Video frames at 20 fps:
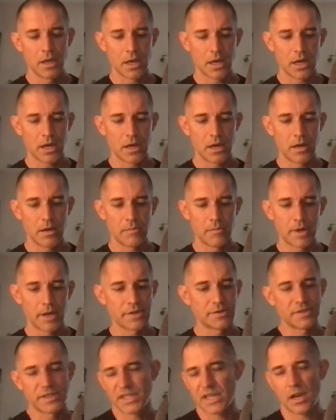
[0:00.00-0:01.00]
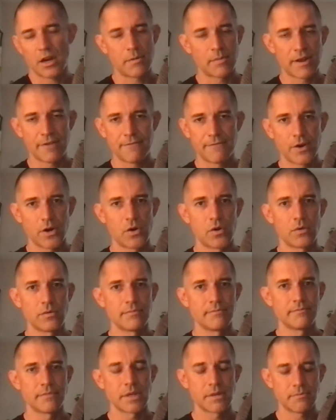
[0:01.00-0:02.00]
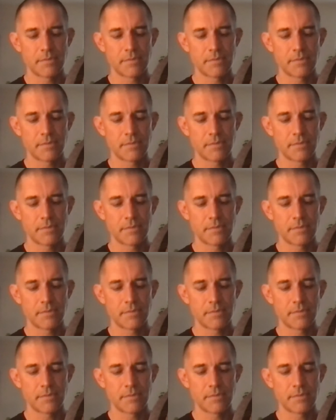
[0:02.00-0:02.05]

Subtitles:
I usually carry my phone,